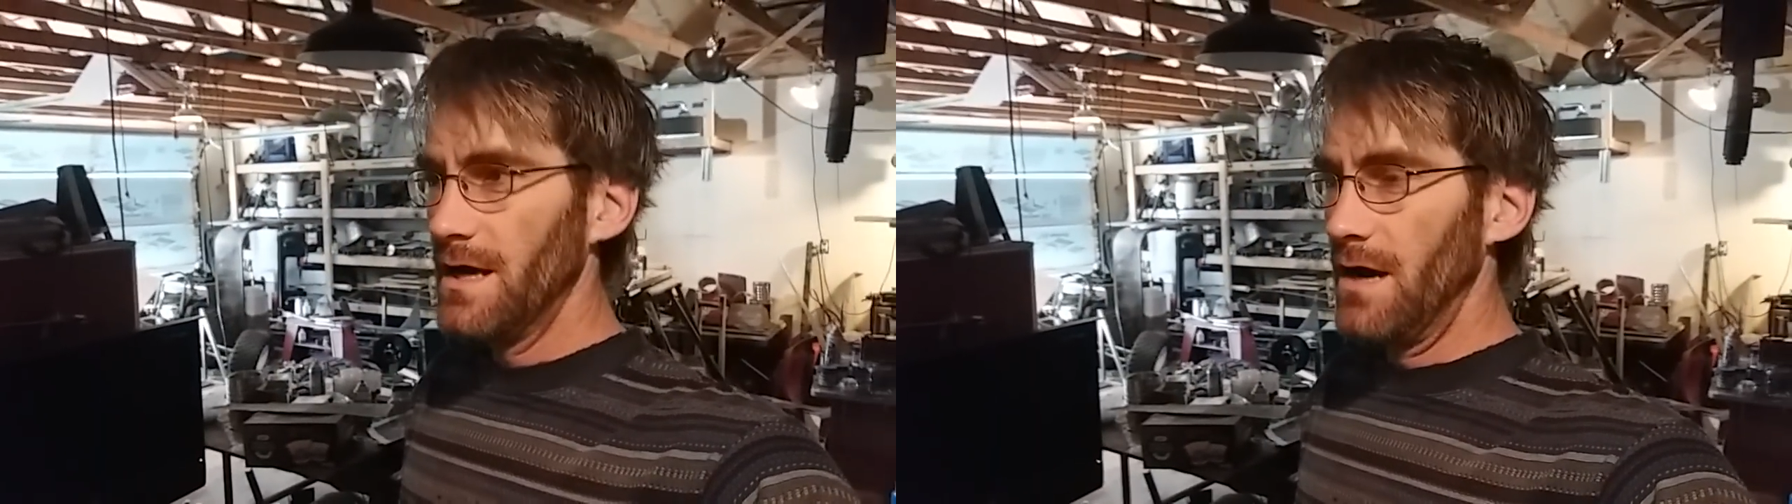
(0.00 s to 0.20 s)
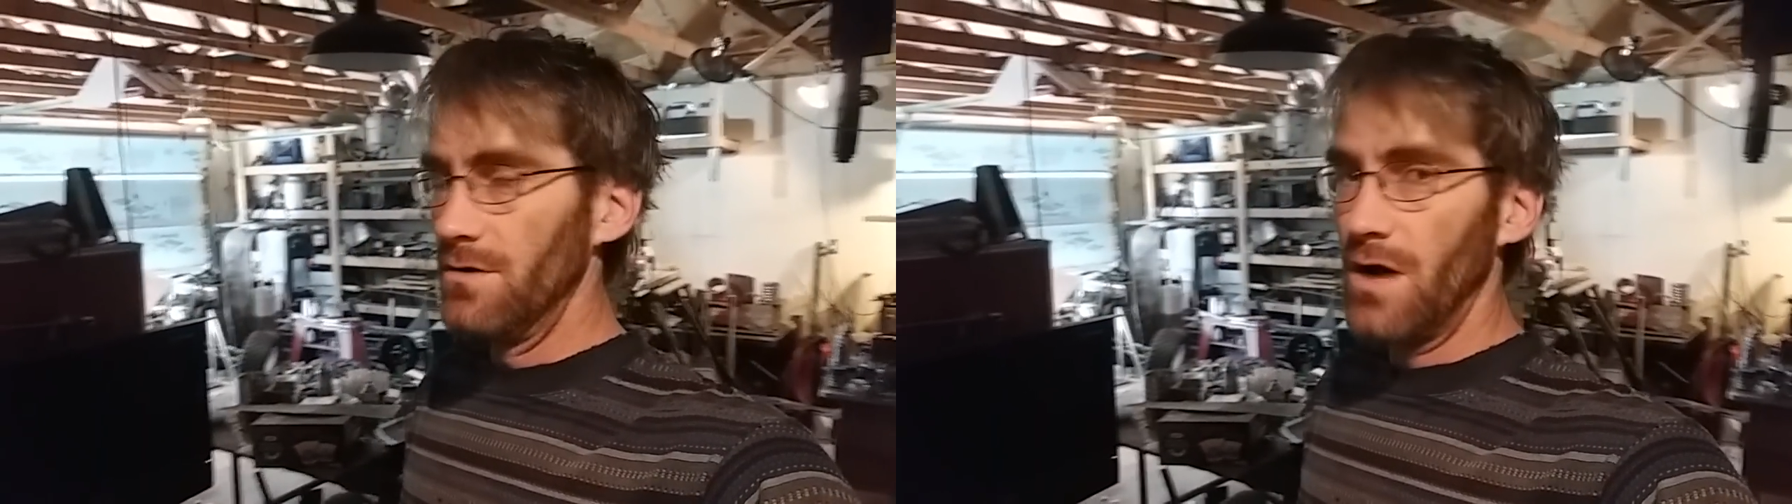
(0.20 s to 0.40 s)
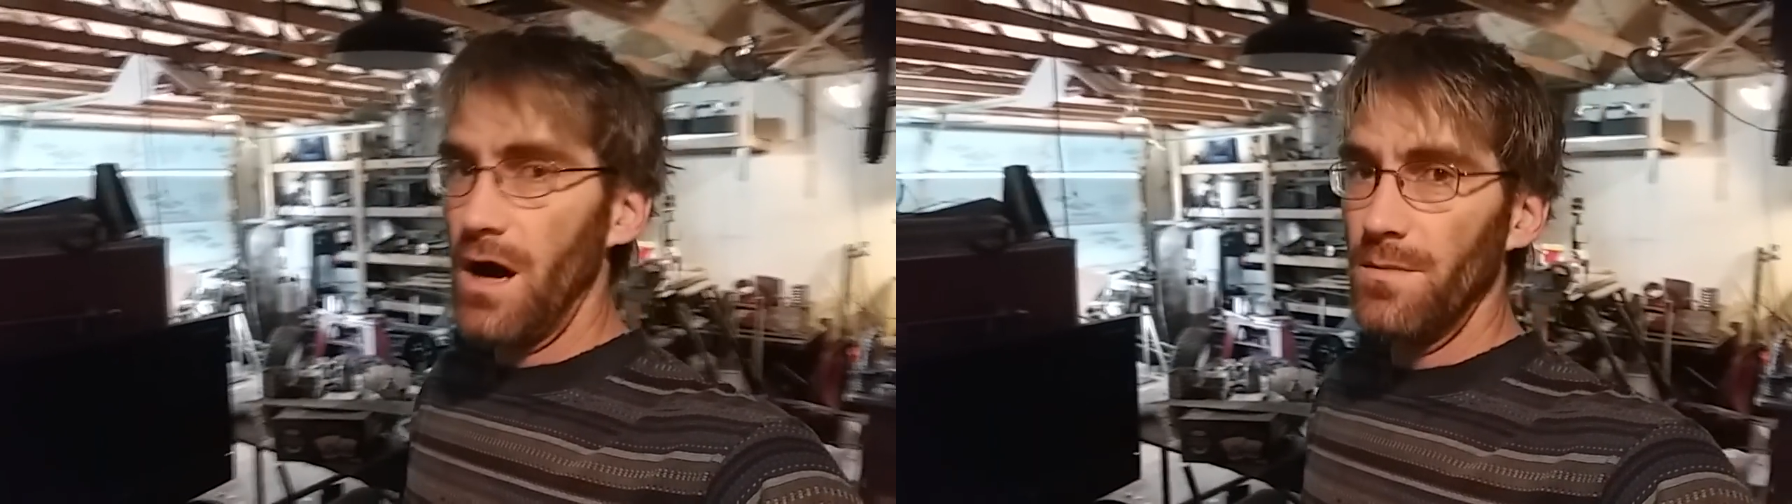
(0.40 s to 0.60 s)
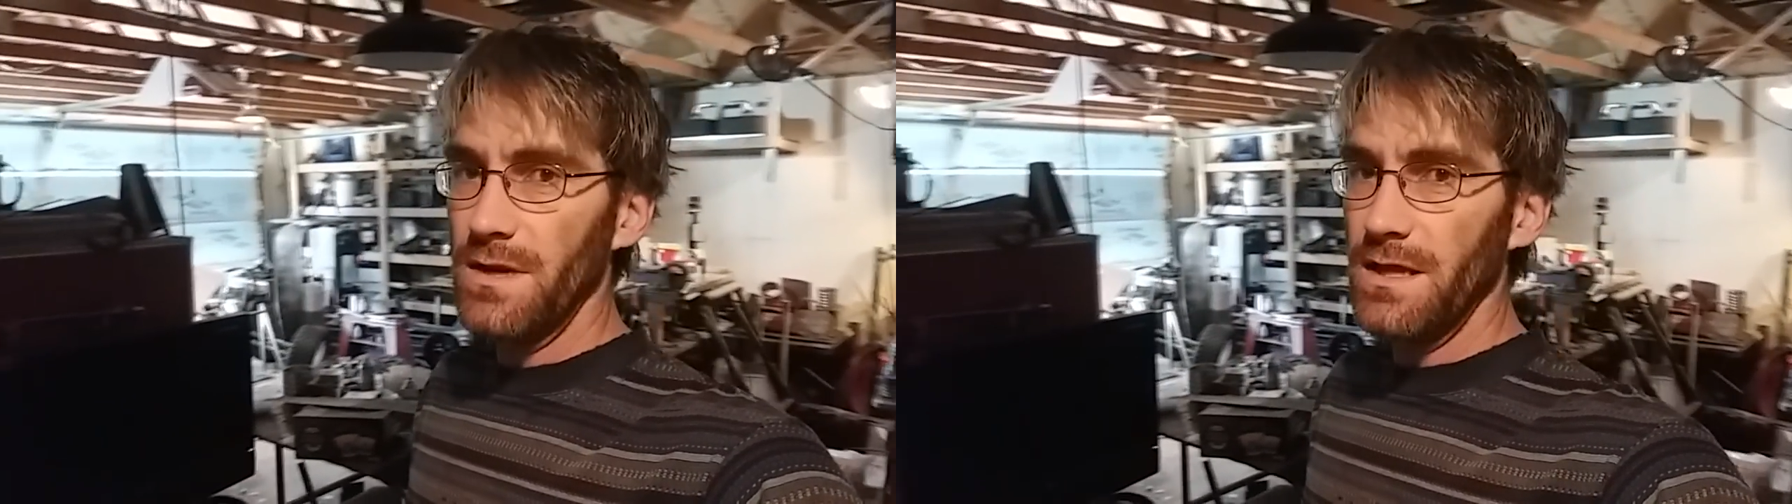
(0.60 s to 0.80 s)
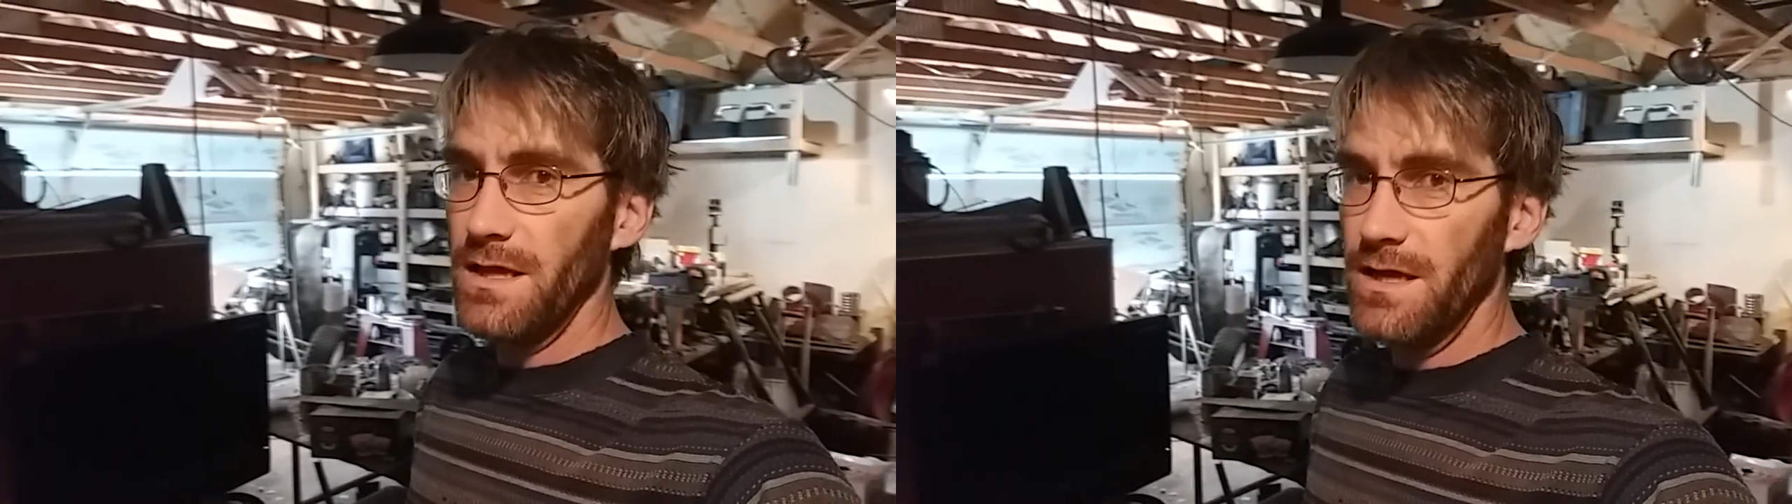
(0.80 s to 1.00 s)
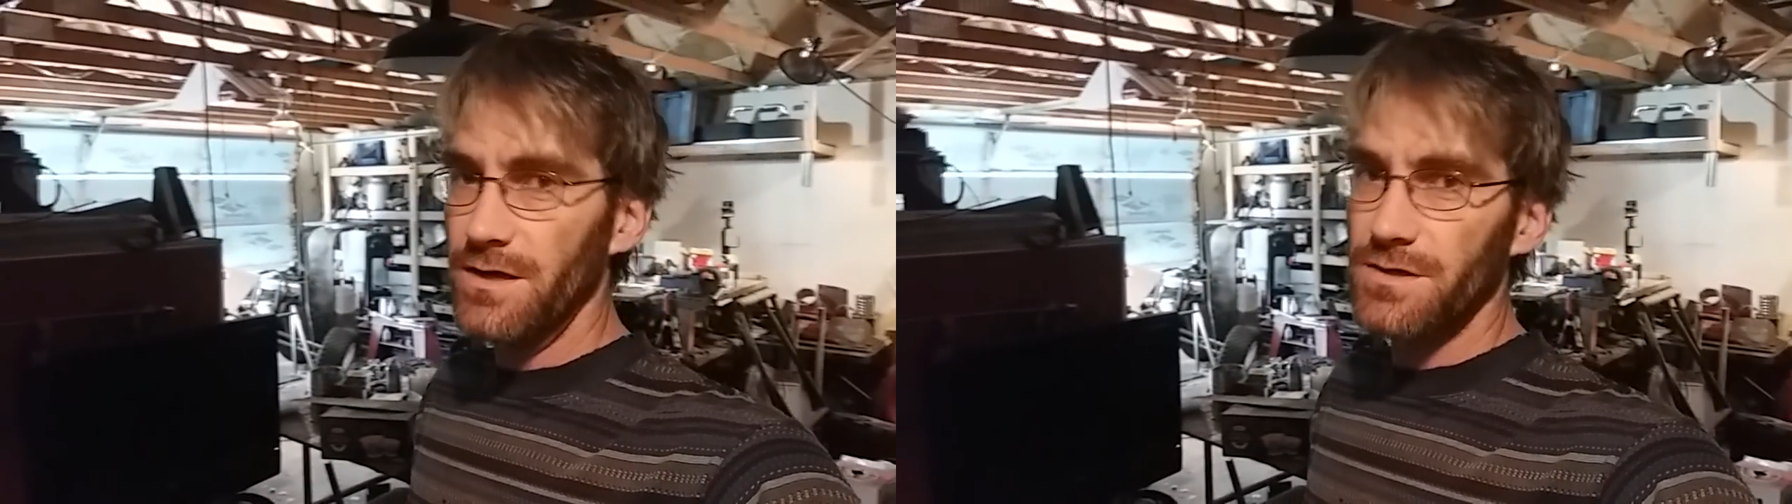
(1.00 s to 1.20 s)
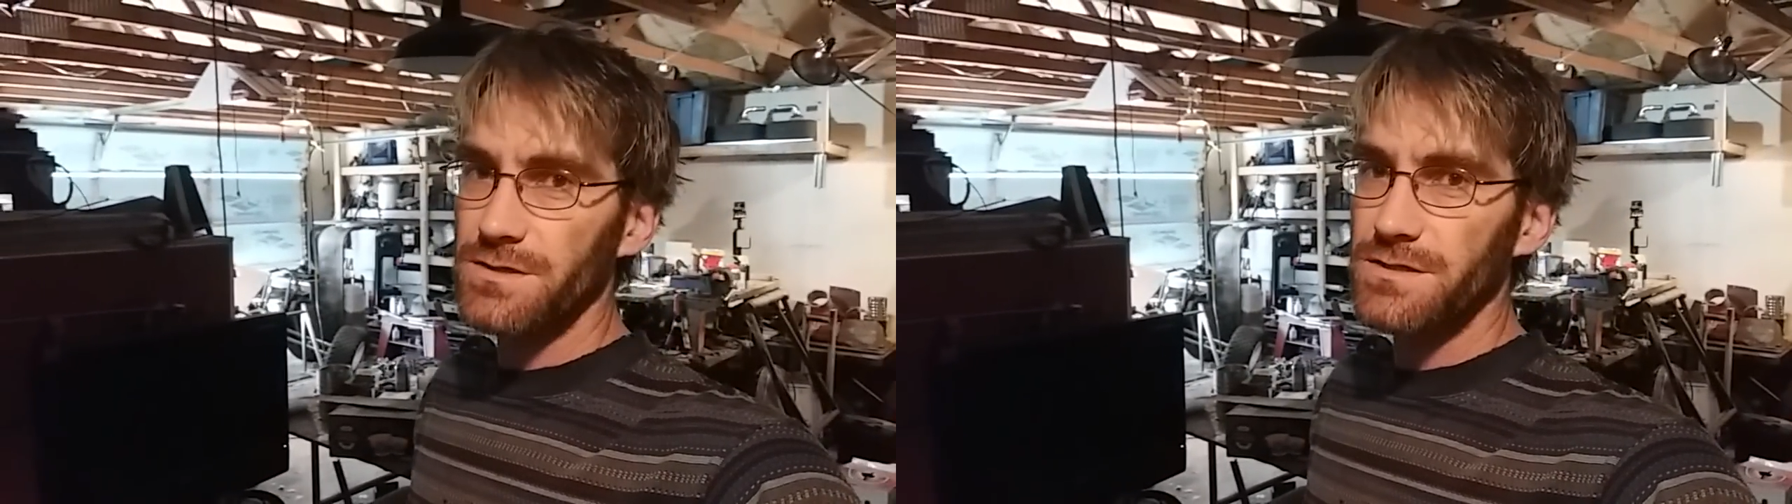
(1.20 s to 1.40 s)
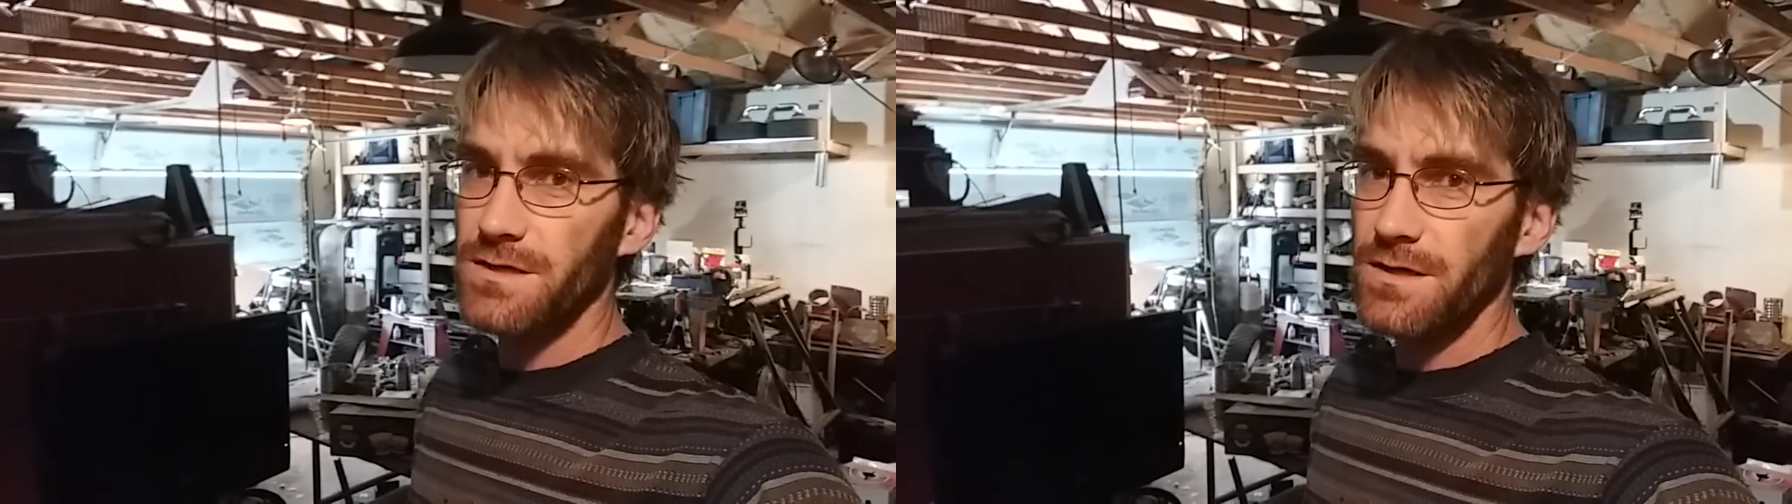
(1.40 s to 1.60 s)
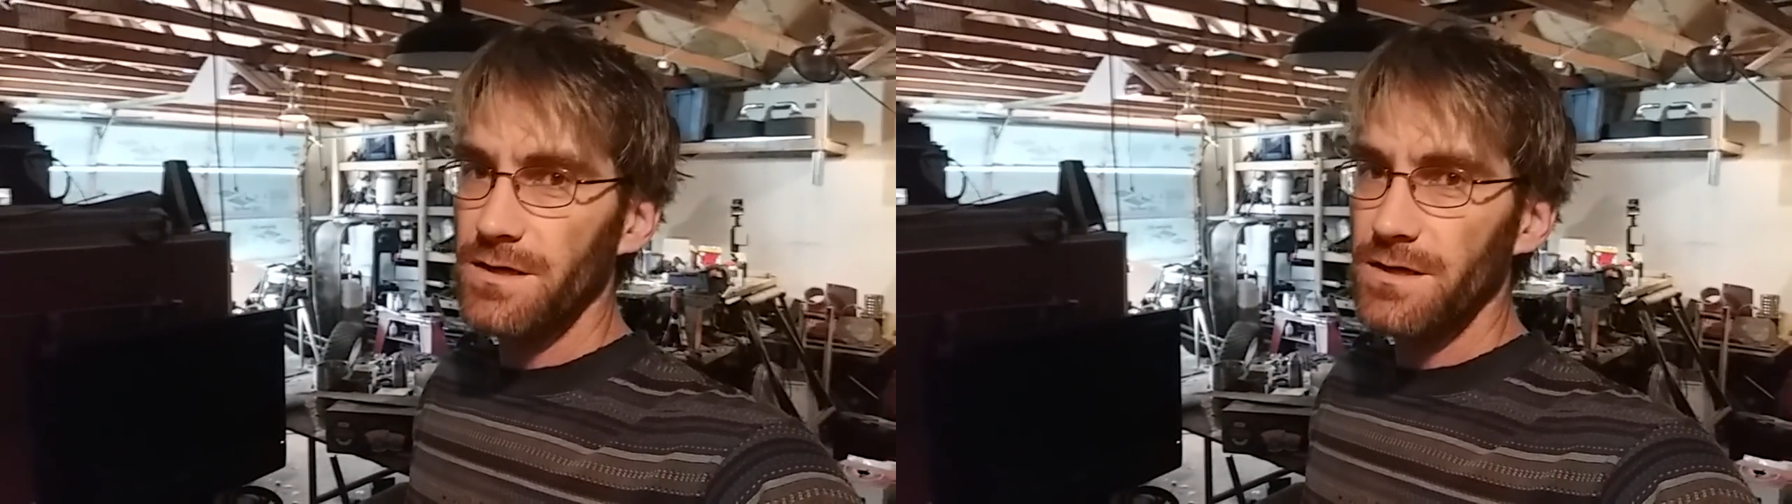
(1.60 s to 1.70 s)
I don't know how many years,